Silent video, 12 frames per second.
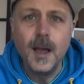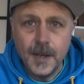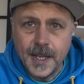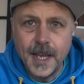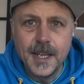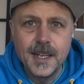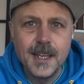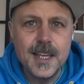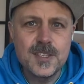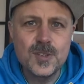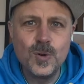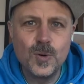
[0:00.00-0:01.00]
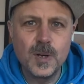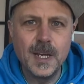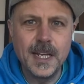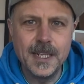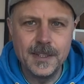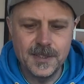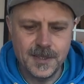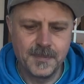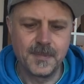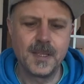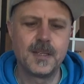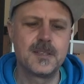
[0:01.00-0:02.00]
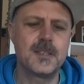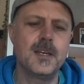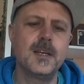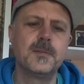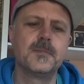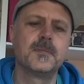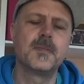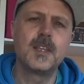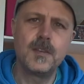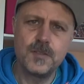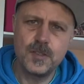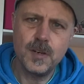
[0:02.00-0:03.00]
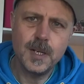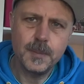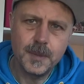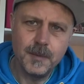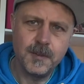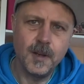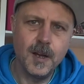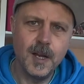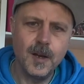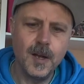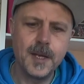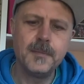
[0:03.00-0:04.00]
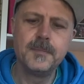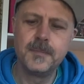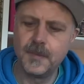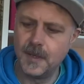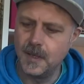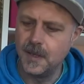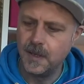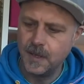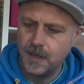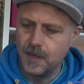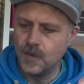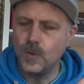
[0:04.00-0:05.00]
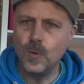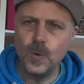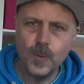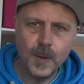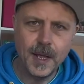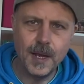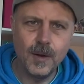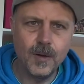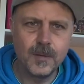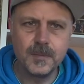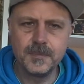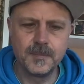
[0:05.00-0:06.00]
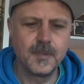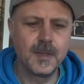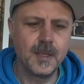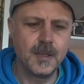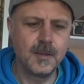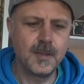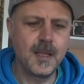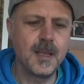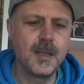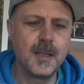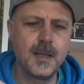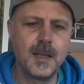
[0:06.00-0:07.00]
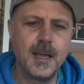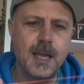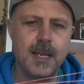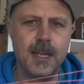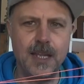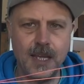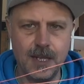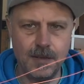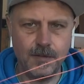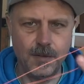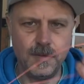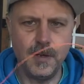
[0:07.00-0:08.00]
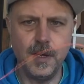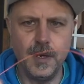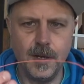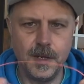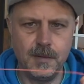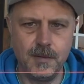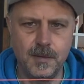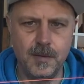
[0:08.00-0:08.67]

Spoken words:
Okay, let's talk leaders. So you've strung up your fly line all the way along, and at the end of your fly line,